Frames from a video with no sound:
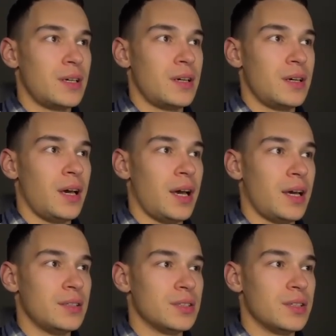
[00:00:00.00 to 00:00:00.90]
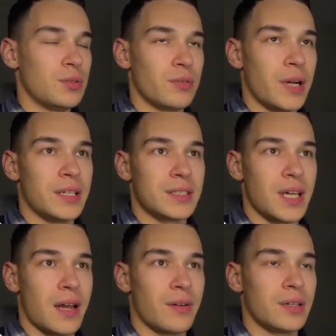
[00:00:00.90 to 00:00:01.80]
and the hook rate,
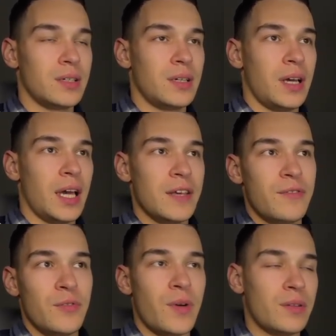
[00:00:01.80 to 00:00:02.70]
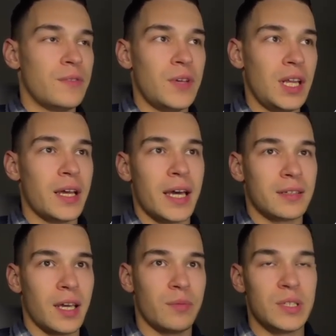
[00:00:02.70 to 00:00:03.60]
etc. And if you found the winning ad
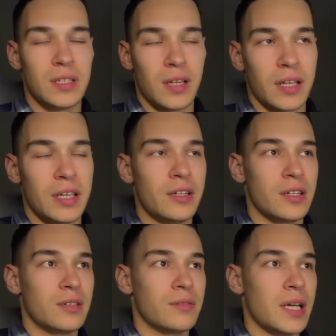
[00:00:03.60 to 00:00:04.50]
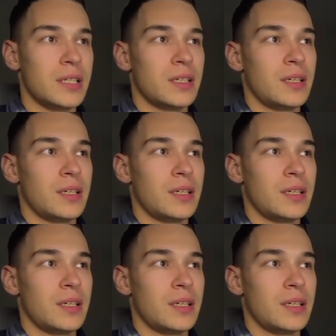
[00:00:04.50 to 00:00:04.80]
like we did, like here, right?